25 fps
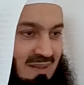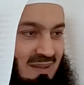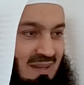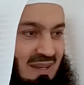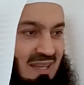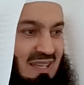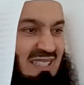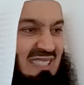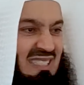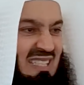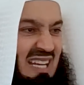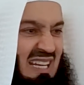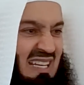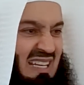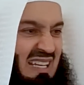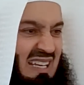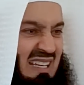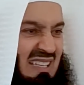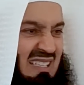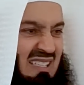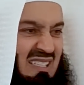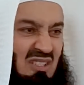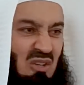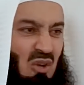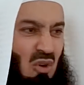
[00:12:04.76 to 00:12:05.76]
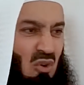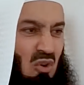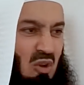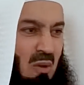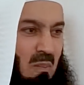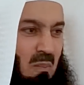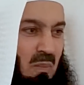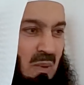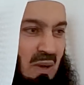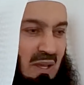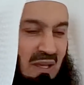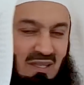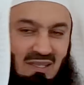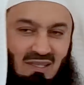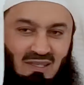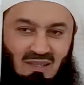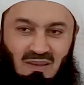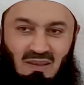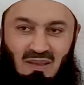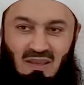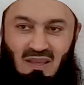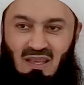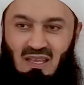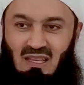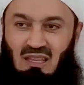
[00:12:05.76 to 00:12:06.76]
In ten years, no complaints.
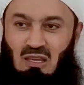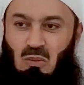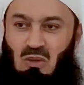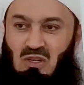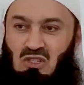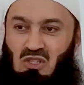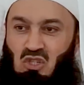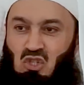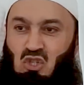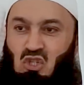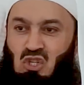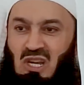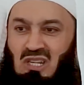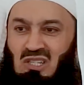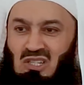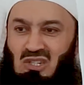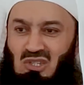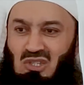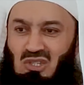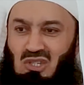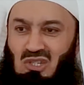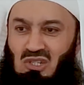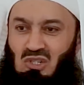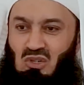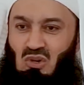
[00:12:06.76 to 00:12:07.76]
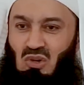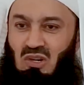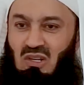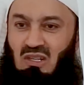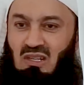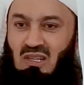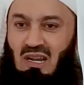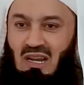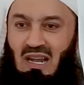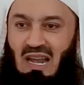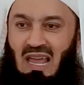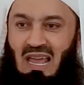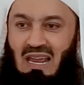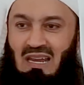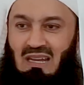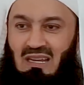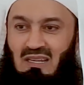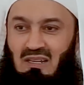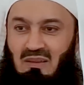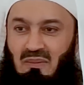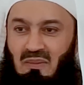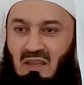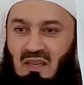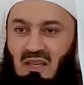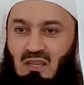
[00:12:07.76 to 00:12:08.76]
There was justice on the
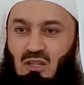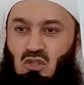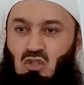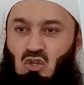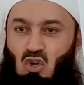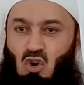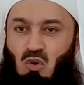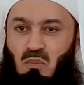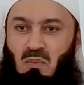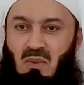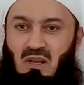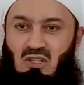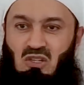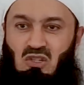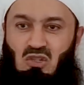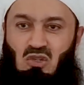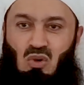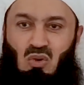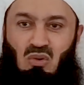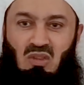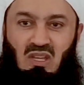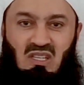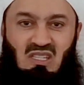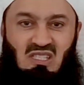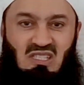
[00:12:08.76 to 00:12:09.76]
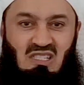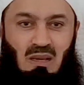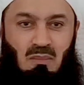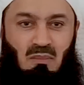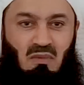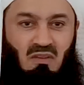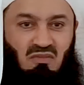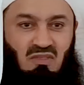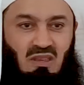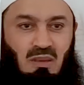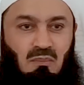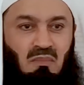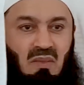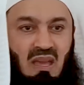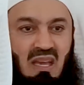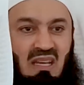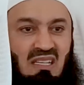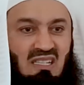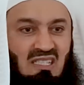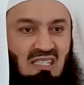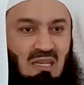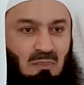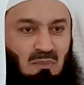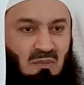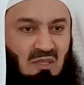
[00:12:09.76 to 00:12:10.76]
land. So much so that some of them
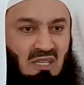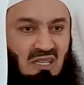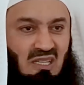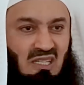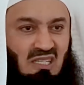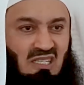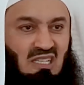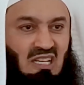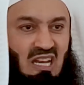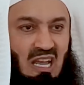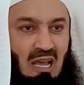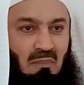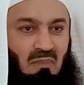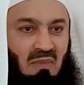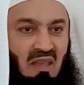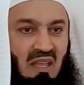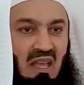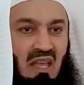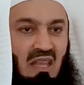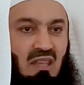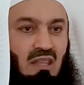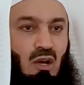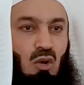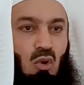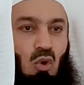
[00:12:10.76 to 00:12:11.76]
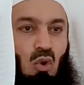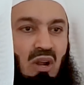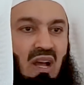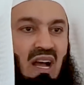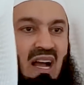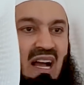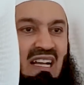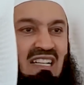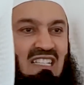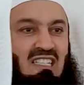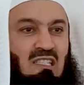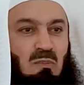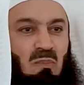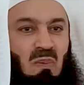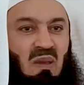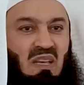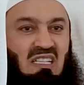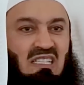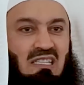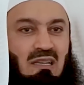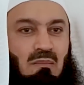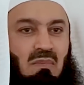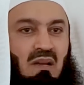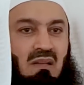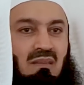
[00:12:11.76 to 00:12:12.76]
accepted Islam. The Quran
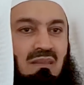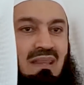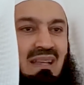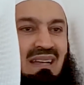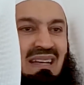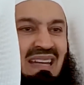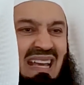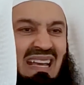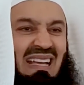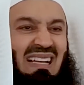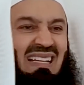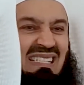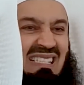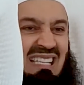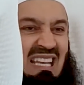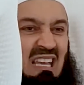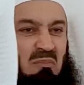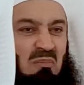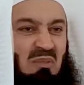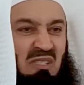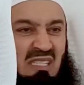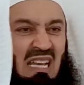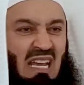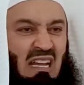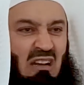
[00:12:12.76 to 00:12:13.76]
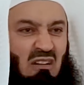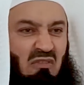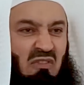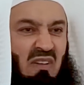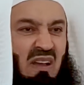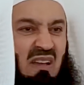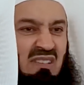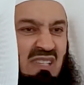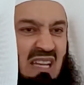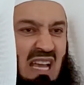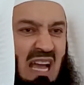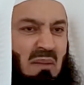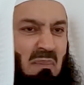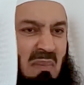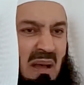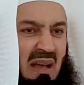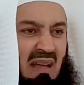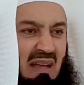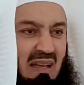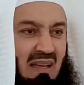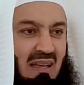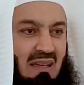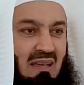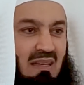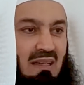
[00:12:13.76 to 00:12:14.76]
speaks about the Negus himself,
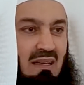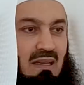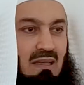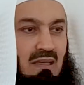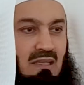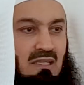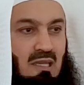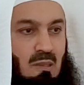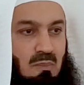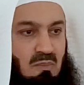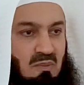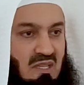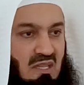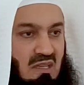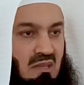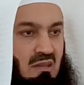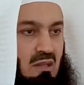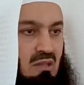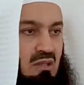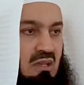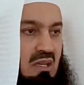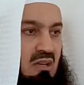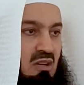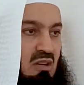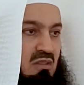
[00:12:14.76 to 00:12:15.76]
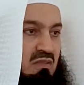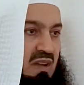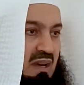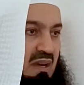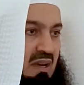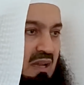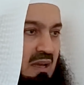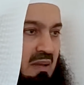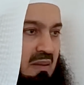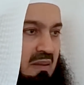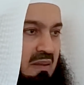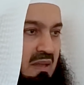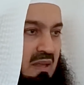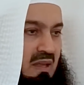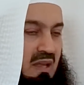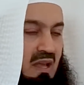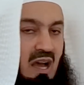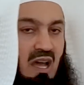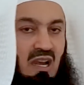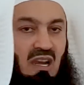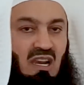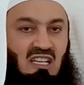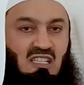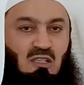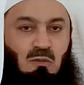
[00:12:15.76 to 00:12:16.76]
Ashama, accepting the deen of Allah.
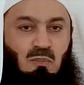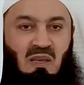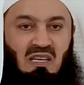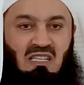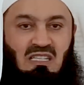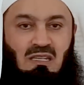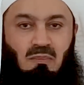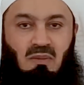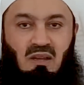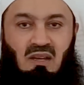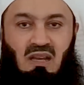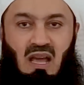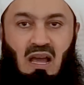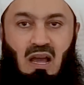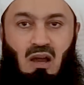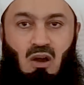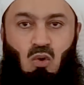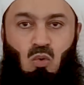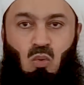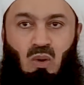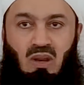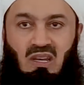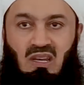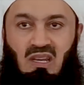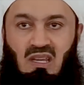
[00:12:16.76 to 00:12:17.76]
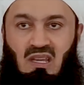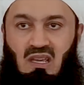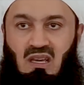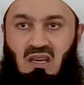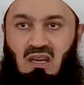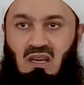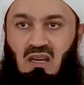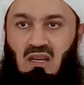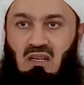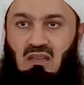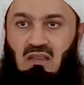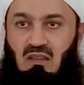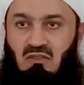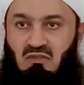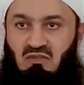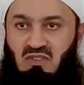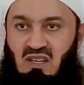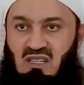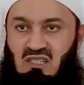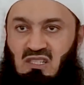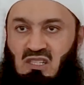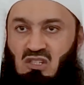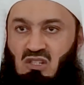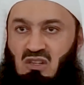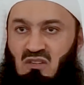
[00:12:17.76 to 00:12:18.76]
Allah speaks about how when he heard the
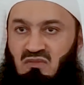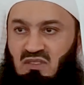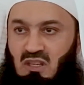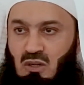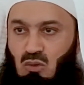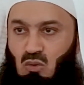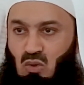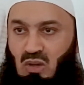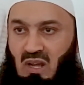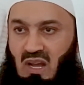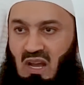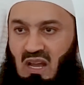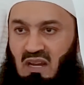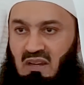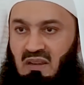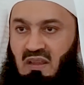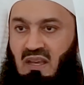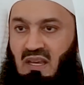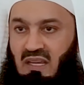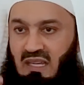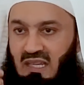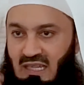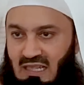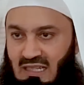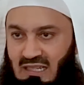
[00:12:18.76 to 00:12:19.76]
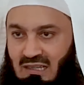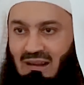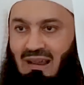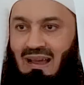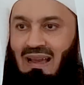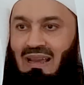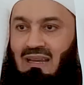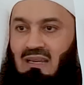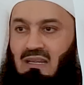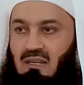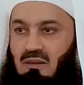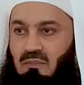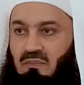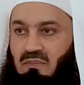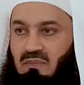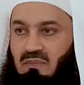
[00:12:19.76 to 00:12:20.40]
verses of the Quran, he cried.